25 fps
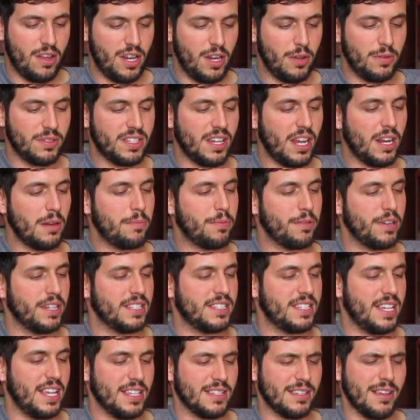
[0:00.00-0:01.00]
No, it's not a
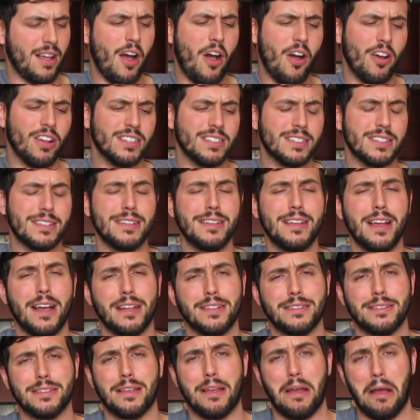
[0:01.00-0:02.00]
princess. Oh, it's
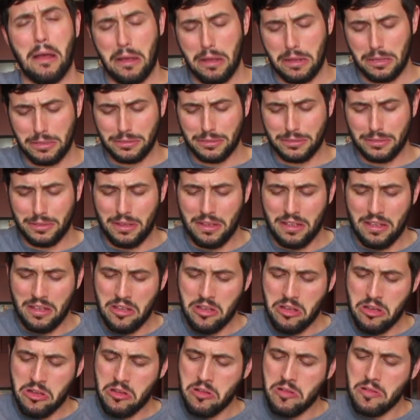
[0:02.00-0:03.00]
Gus Gus.
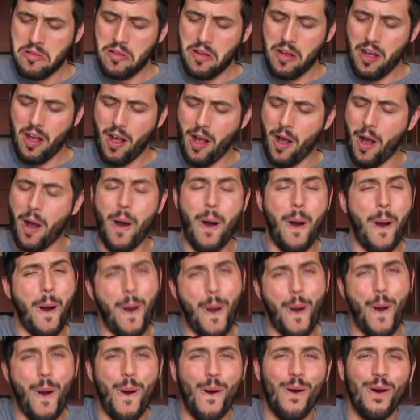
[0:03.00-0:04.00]
Oh,
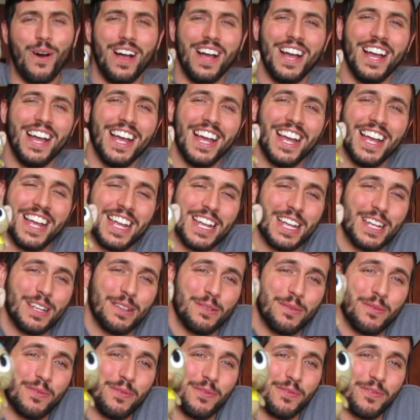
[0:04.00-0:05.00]

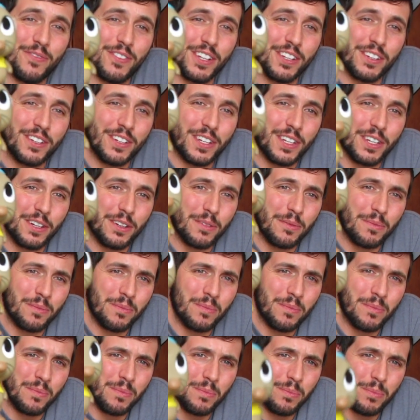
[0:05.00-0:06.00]
he felt a little
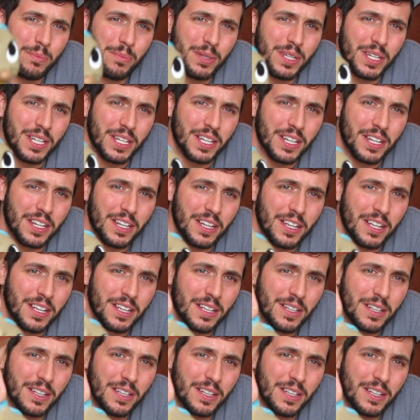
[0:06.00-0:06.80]
big.